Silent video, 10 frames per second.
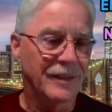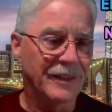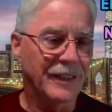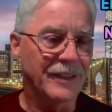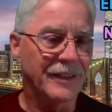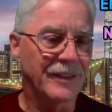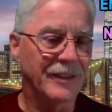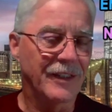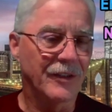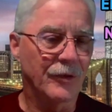then
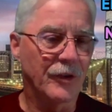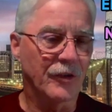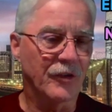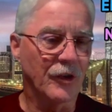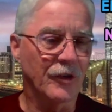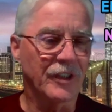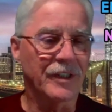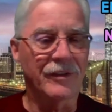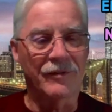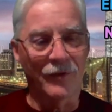you're
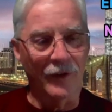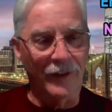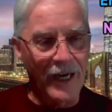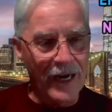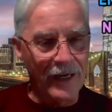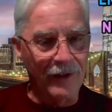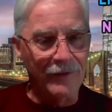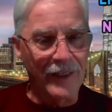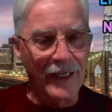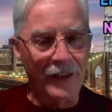searching for the higher
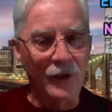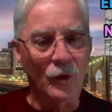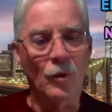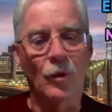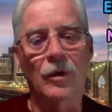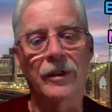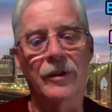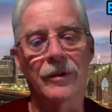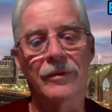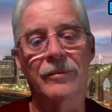value, or
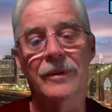you're,